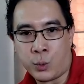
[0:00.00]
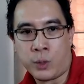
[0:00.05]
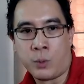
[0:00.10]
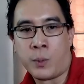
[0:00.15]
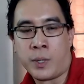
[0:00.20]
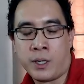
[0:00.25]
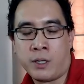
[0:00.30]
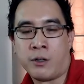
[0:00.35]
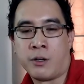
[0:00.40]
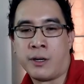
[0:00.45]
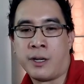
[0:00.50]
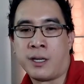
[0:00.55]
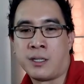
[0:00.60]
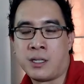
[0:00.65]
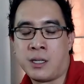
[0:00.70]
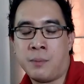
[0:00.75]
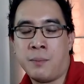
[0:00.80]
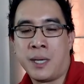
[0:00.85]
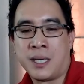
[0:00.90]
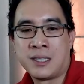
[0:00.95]
doing, whether or not it
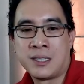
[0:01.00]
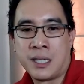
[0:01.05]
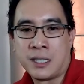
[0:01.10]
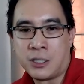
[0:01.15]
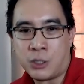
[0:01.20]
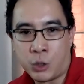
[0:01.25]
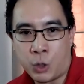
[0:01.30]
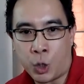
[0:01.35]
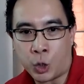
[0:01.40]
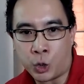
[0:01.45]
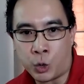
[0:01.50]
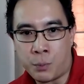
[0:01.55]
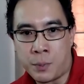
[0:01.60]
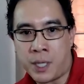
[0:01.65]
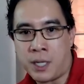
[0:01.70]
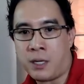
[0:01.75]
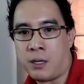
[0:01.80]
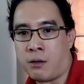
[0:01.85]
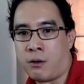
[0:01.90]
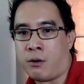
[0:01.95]
actually makes sense to
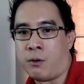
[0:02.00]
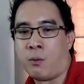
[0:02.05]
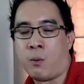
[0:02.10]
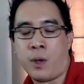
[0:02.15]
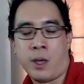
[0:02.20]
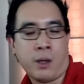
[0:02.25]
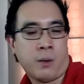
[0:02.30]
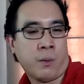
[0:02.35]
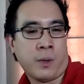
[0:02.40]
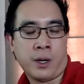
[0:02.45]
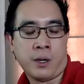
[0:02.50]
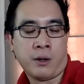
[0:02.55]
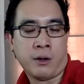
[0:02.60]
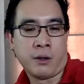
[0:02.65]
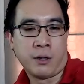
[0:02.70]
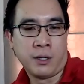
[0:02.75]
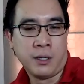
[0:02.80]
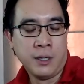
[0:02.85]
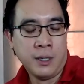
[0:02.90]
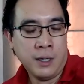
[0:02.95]
automate it, or whether or
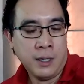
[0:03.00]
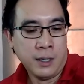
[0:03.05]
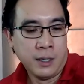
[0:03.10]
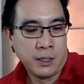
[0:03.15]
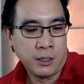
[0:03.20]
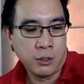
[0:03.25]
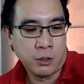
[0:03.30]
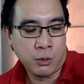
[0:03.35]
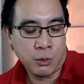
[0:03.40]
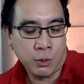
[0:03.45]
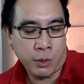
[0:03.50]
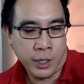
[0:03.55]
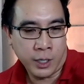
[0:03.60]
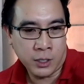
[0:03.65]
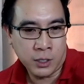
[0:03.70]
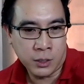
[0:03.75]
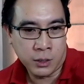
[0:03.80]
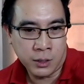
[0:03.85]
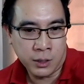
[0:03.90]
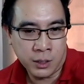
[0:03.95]
not you
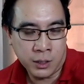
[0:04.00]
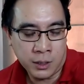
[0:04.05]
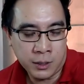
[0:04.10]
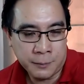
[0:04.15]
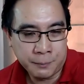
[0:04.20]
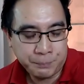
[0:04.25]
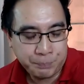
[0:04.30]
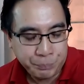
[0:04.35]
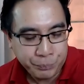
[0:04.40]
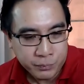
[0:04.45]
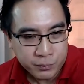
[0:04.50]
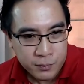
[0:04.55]
actually